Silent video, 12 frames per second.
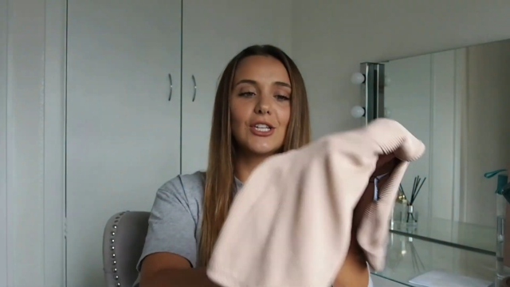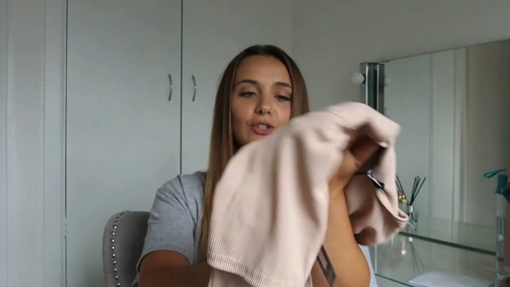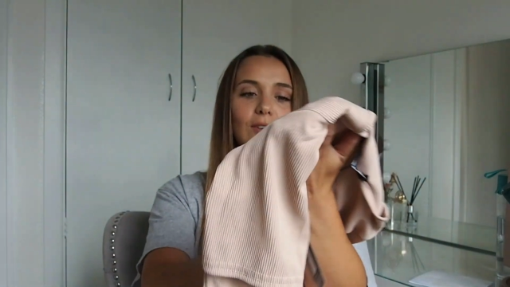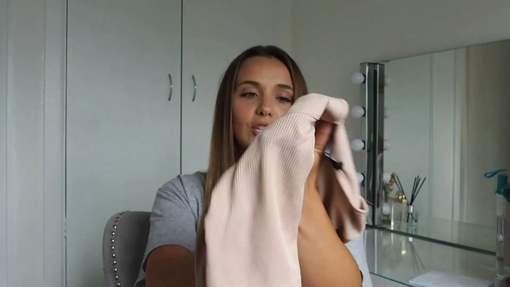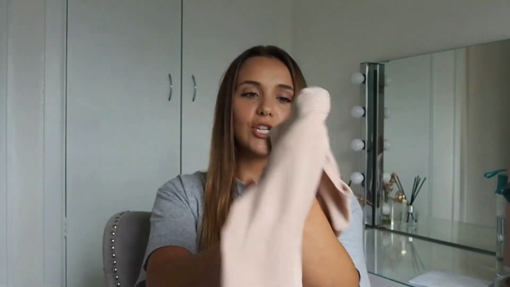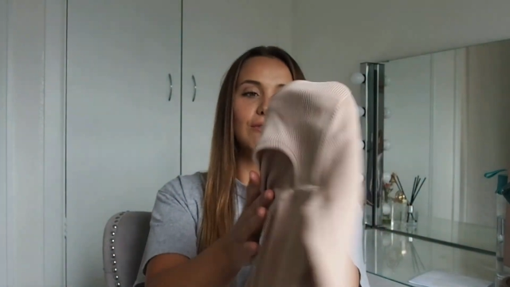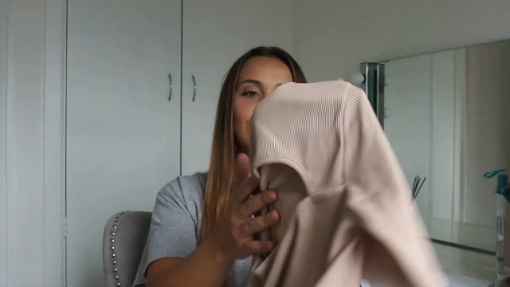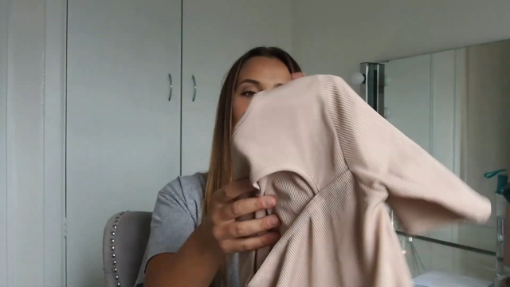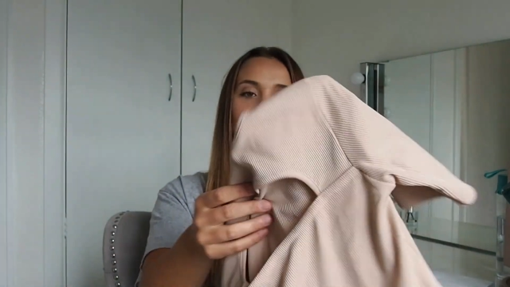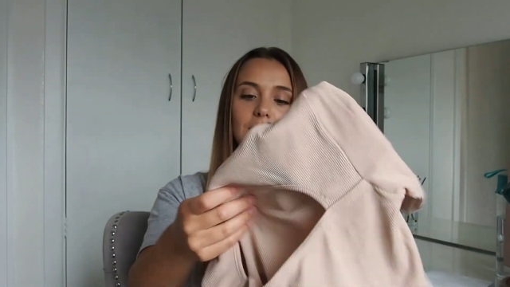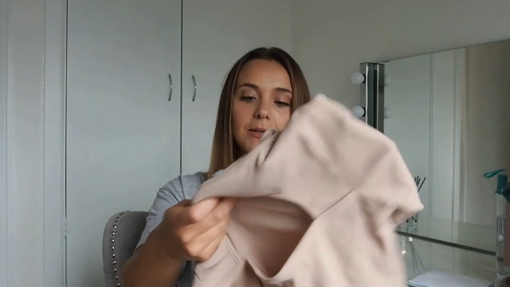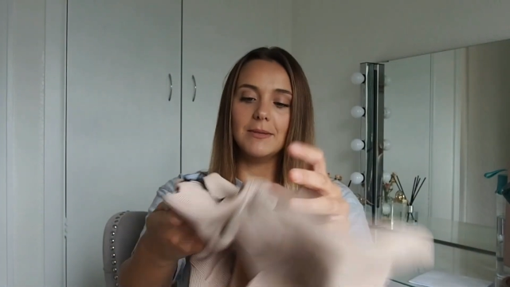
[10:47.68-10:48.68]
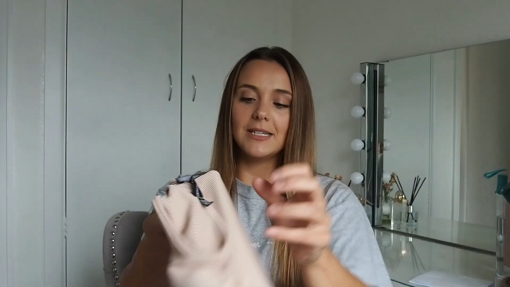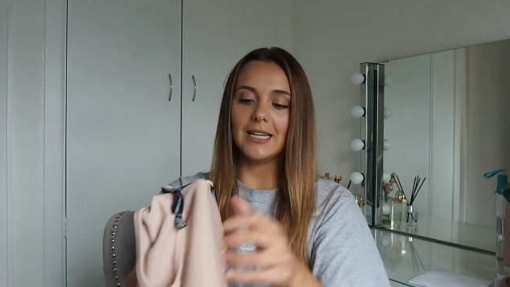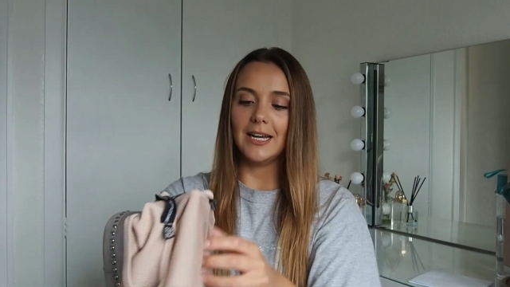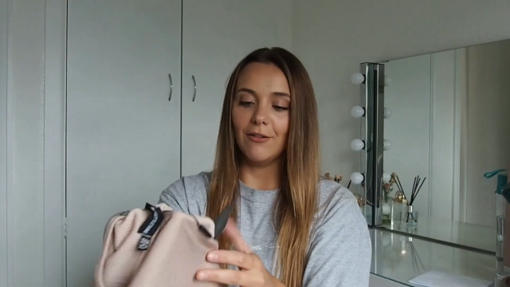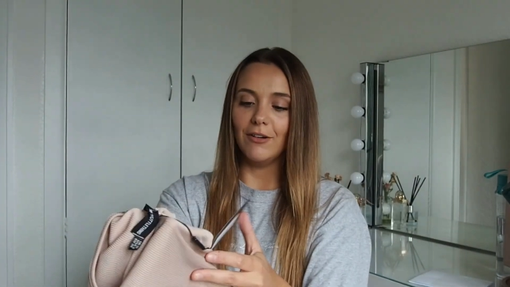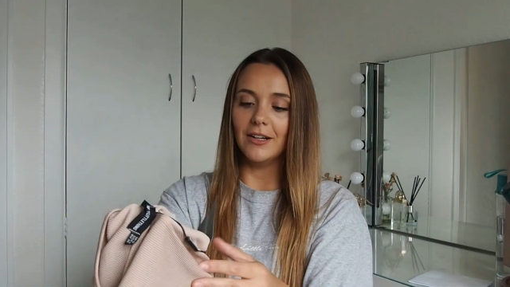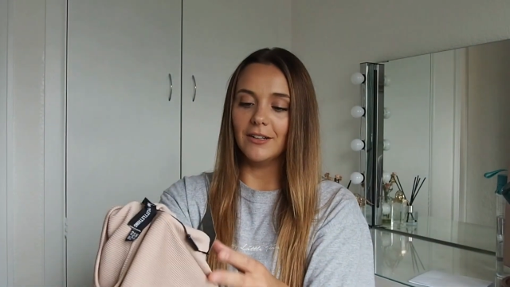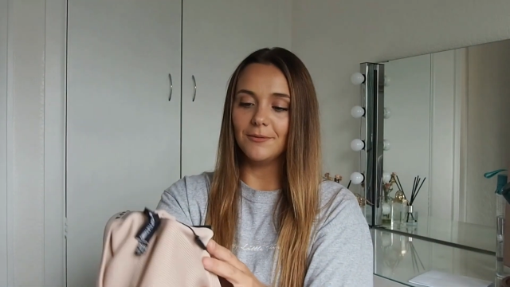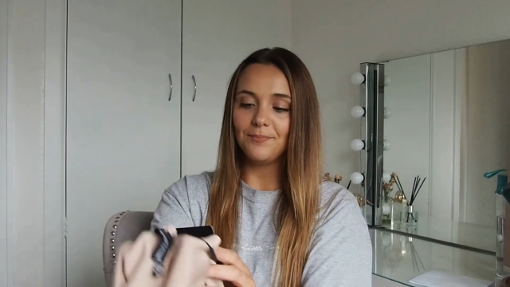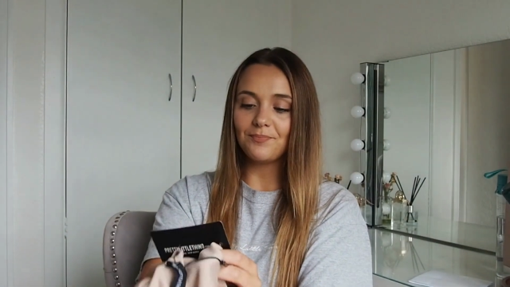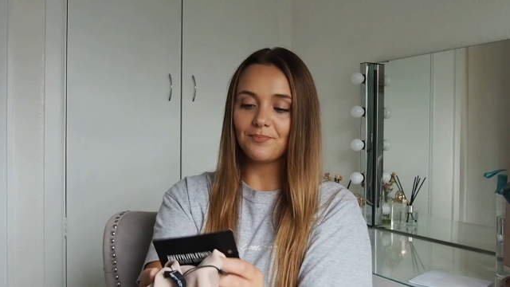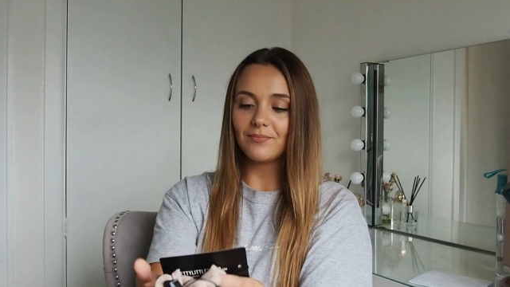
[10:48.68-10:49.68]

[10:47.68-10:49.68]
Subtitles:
stretchy ribbed material,